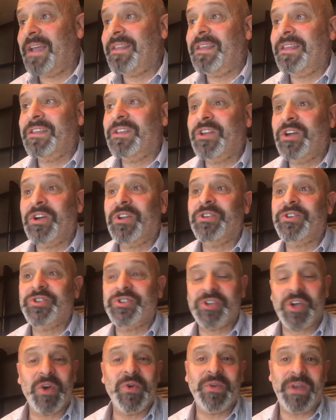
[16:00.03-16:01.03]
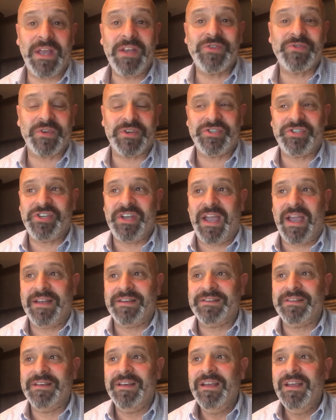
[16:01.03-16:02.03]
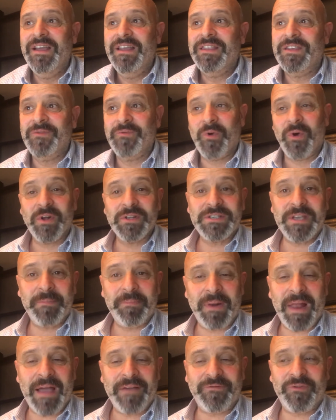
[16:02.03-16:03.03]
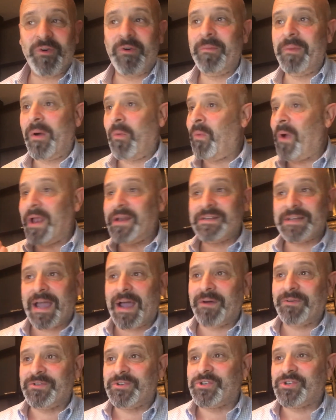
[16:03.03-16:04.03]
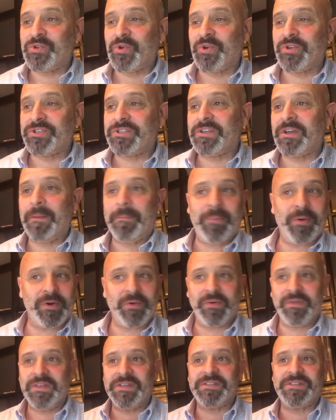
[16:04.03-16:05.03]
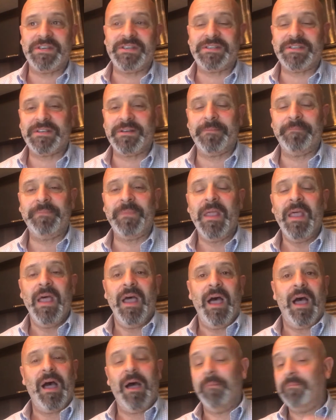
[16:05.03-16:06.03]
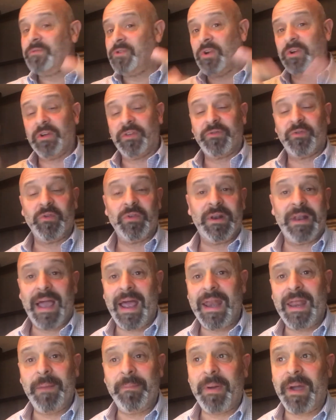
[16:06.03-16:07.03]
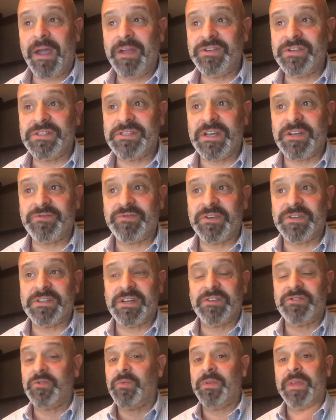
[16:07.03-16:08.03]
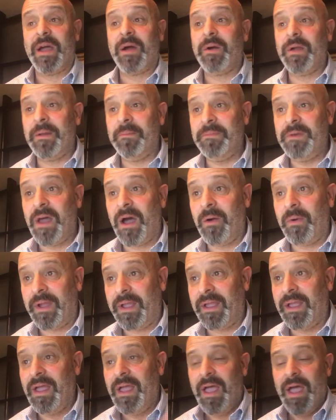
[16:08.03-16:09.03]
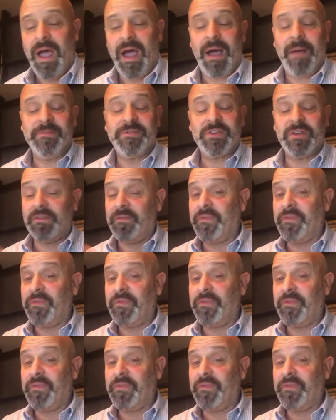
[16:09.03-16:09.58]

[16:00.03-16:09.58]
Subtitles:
that the girl showed interest yet. The Royaltie platform went out and sourced her, put her in the system, took her through the landing page, etc., without him knowing. So the